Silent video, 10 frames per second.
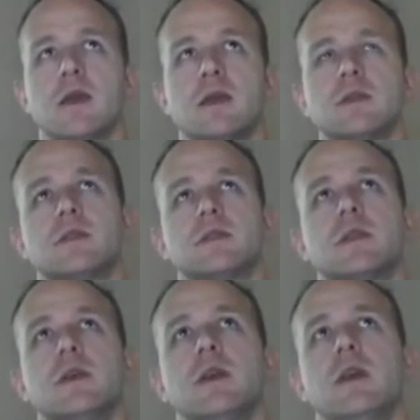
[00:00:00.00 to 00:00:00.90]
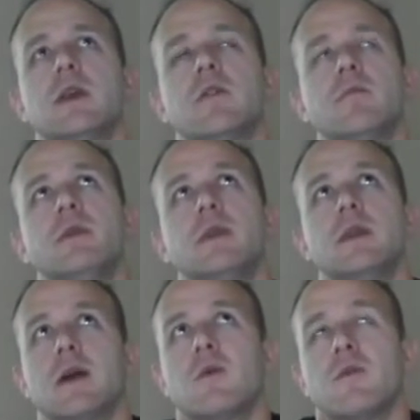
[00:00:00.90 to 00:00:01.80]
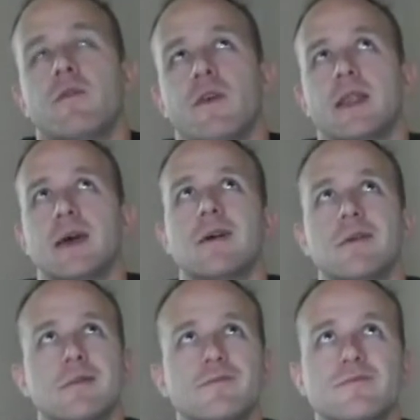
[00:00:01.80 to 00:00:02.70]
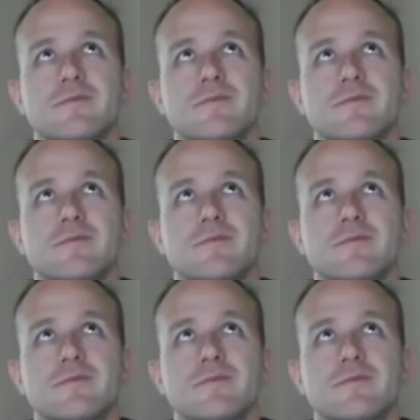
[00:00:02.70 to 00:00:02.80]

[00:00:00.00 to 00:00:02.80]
I guess. I won't find out.